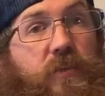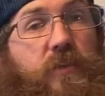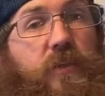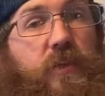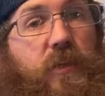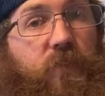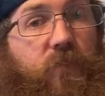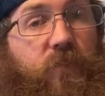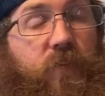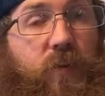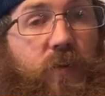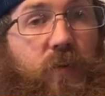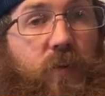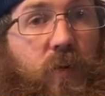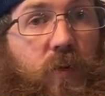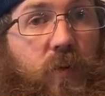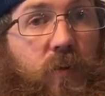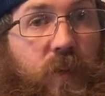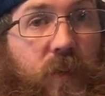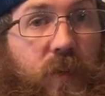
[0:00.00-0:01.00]
cleaning
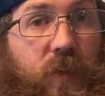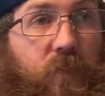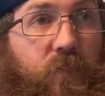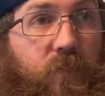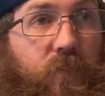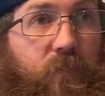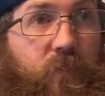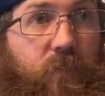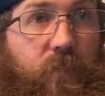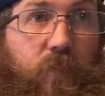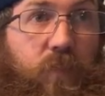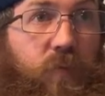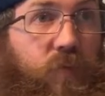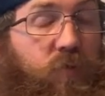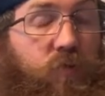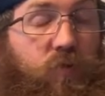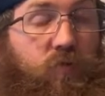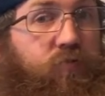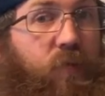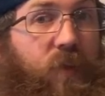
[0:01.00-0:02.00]
video, and it
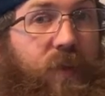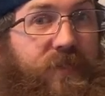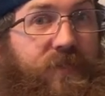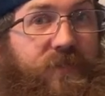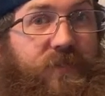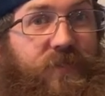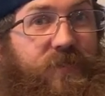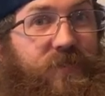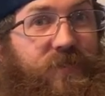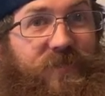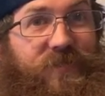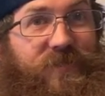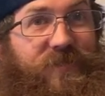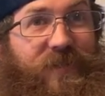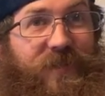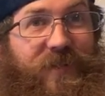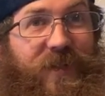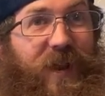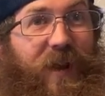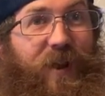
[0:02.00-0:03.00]
was crazy to
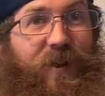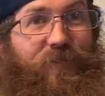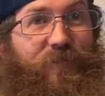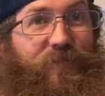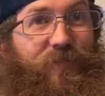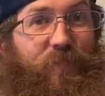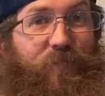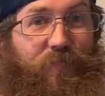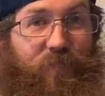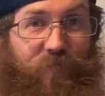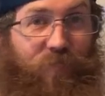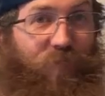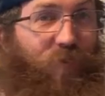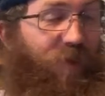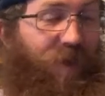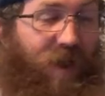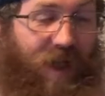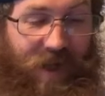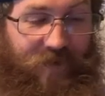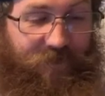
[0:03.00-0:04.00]
see how the
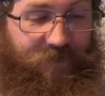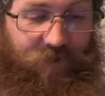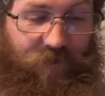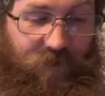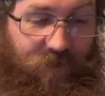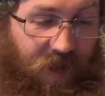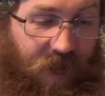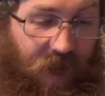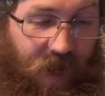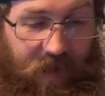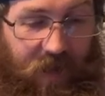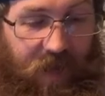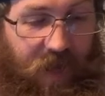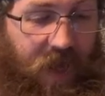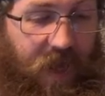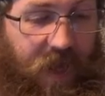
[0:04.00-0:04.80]
before and after on that.